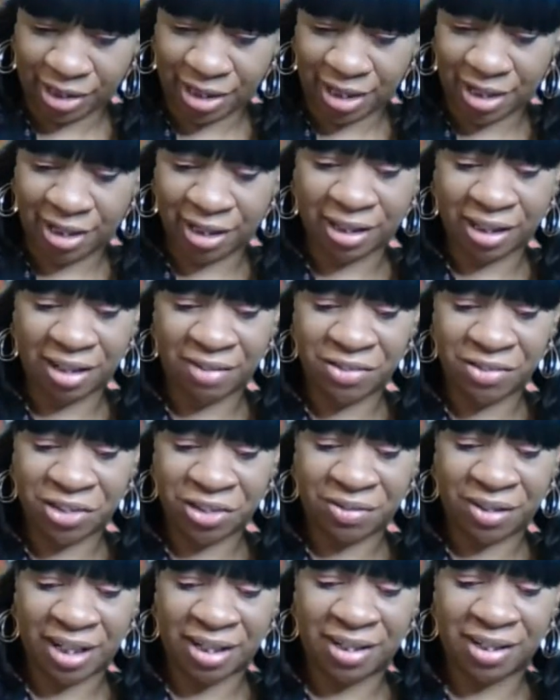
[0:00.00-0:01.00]
And it gives
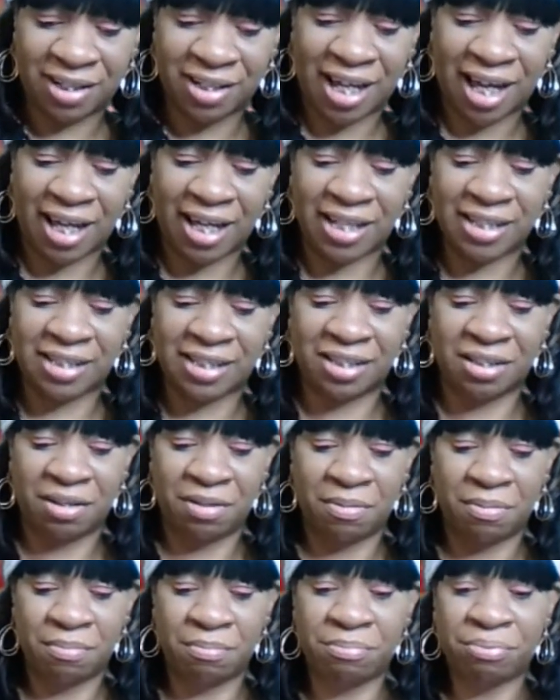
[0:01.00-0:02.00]
you a nice,
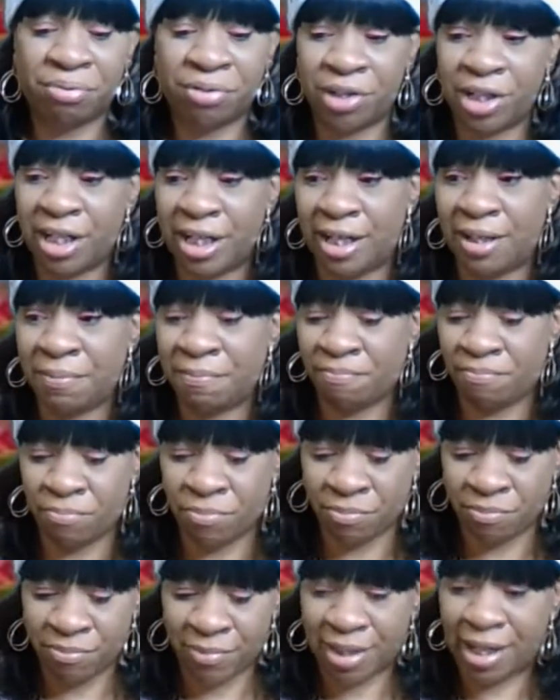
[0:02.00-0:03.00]
pretty
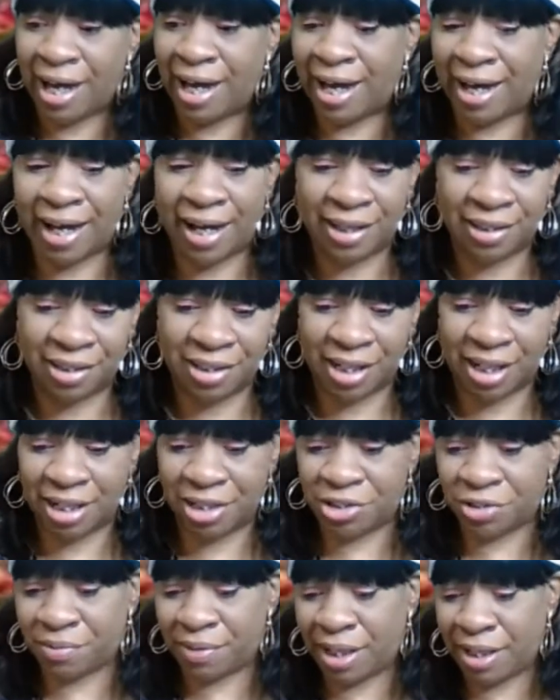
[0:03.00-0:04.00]
holiday
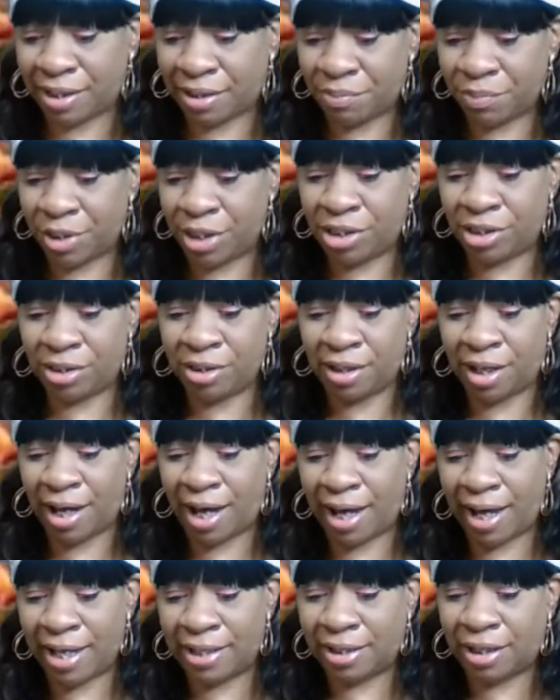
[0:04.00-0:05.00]
drink, which
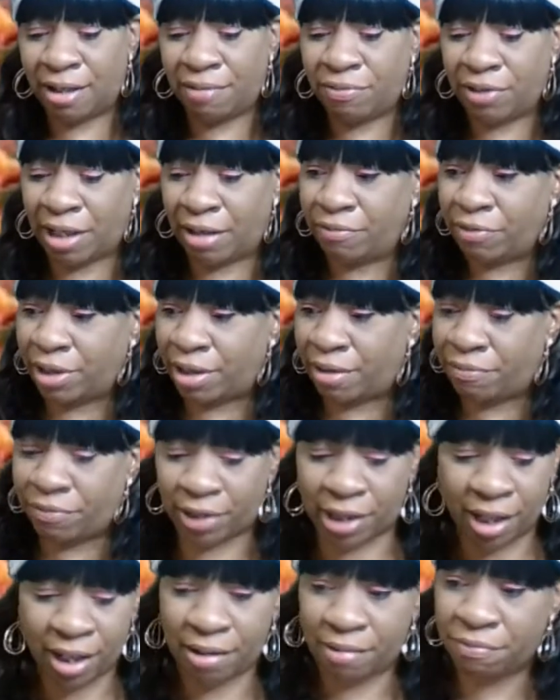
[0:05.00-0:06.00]
I love, love, love,
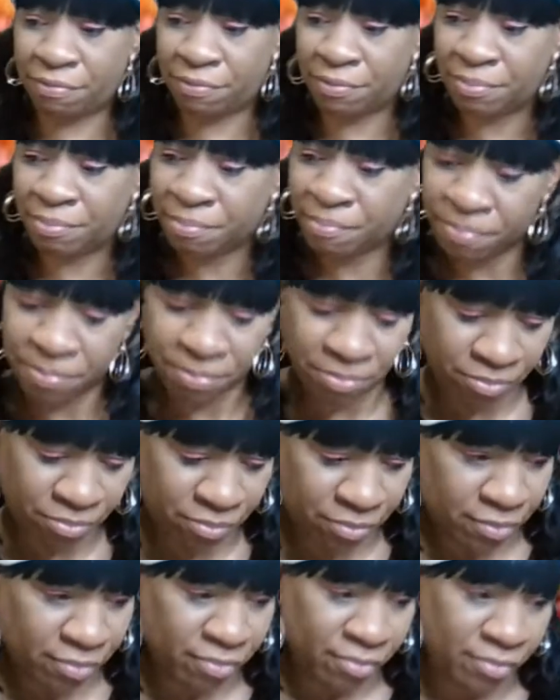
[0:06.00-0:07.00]
love.
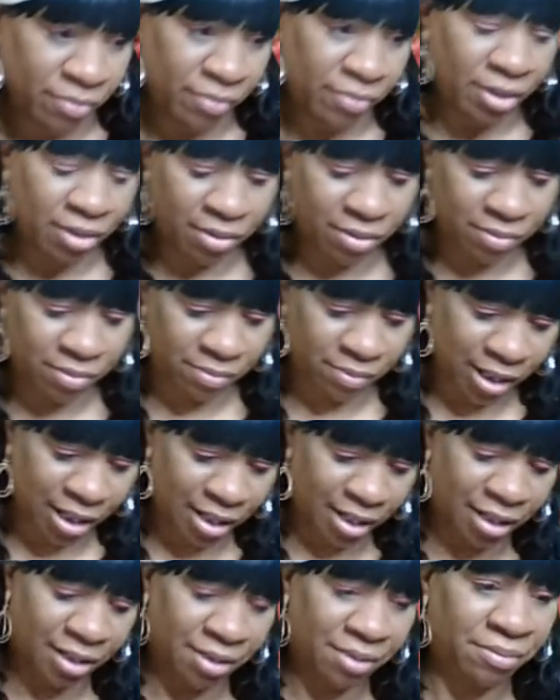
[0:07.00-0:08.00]
All
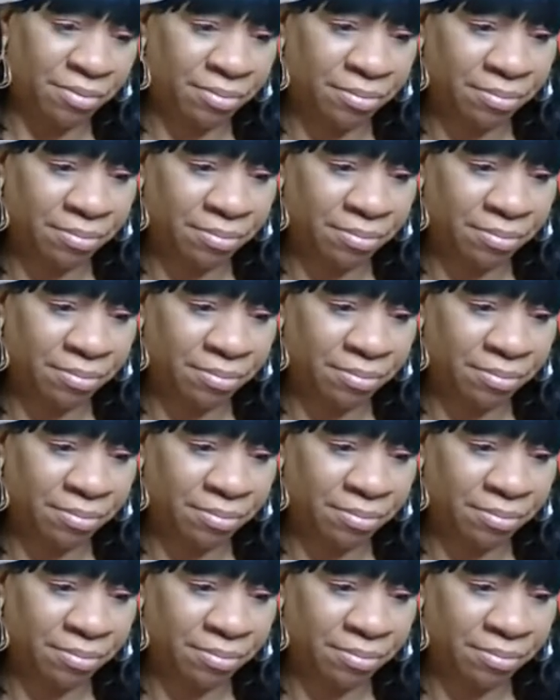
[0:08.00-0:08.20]
righty.